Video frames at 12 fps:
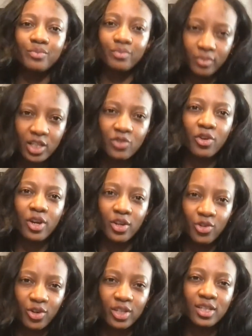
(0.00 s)
That's very
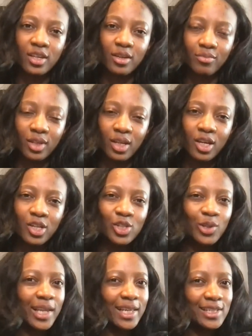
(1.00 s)
interesting.
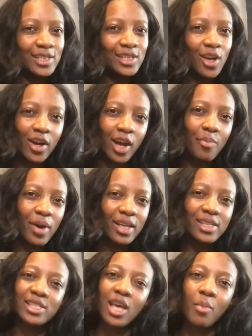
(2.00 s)
So let's talk
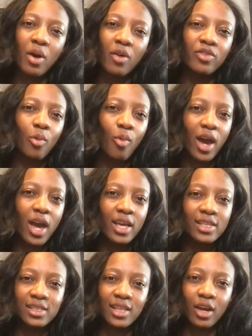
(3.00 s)
about some of the
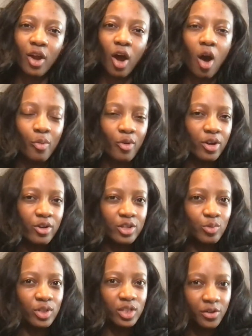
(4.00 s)
ways that
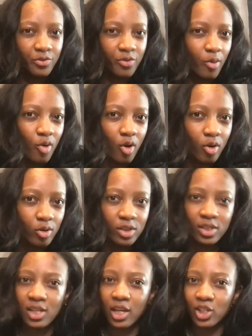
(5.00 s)
operators with different roles,
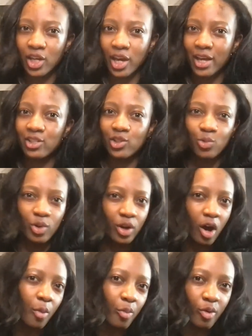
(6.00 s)
such as street
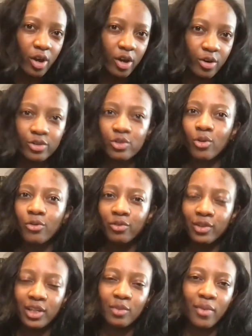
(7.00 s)
operators or
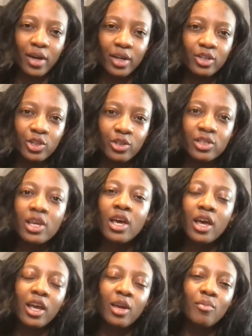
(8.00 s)
fleet managers,
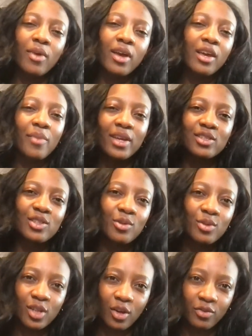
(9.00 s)
can make best
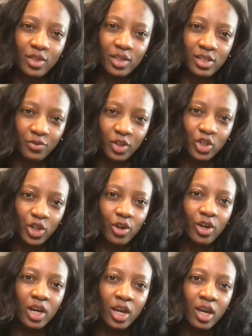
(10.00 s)
use of this
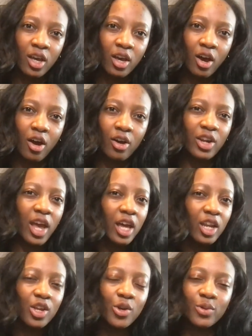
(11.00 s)
feature. Are there
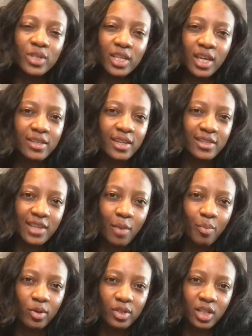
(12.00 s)
any use case
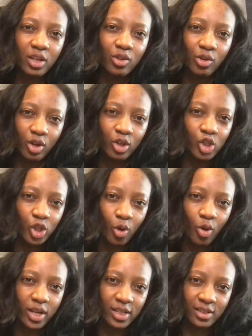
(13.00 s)
examples that you can
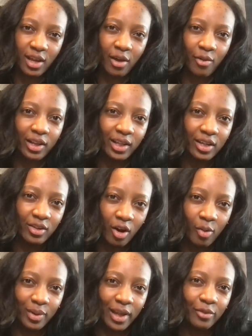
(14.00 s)
show us directly in
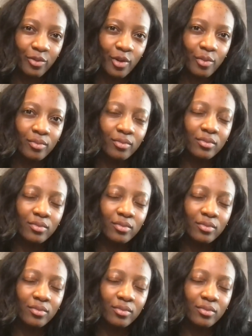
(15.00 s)
our platform?